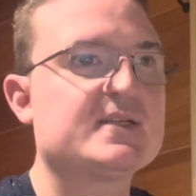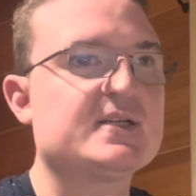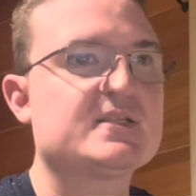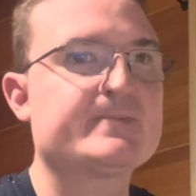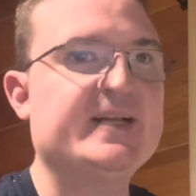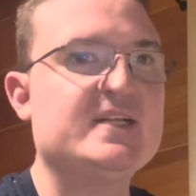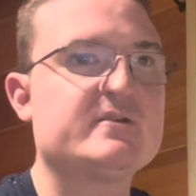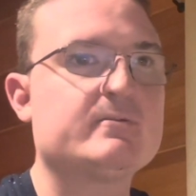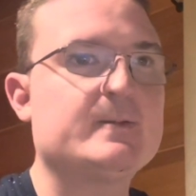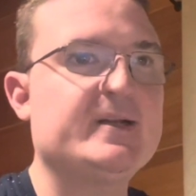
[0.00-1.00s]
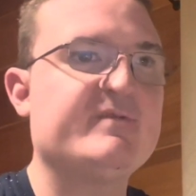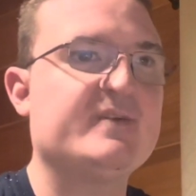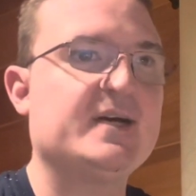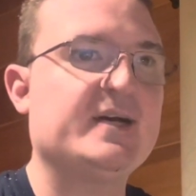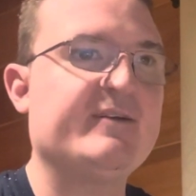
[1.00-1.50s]
this
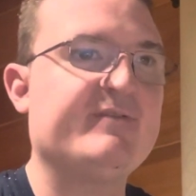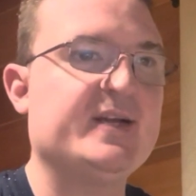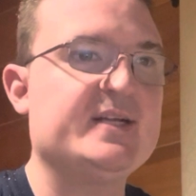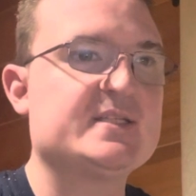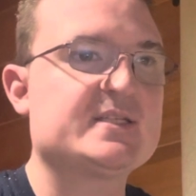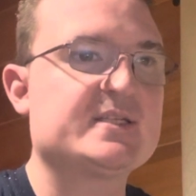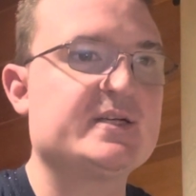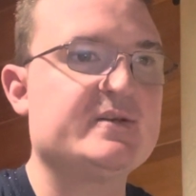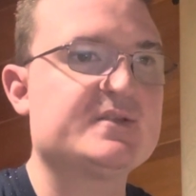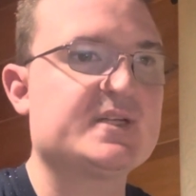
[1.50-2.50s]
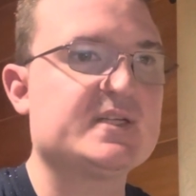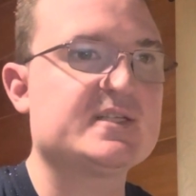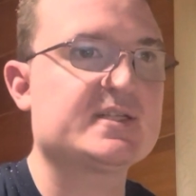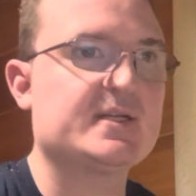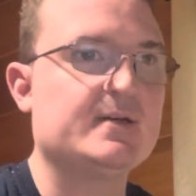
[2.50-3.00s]
P25 Phase 2
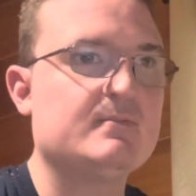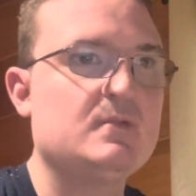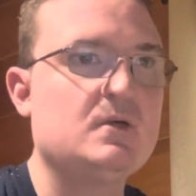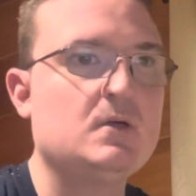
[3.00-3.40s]
system,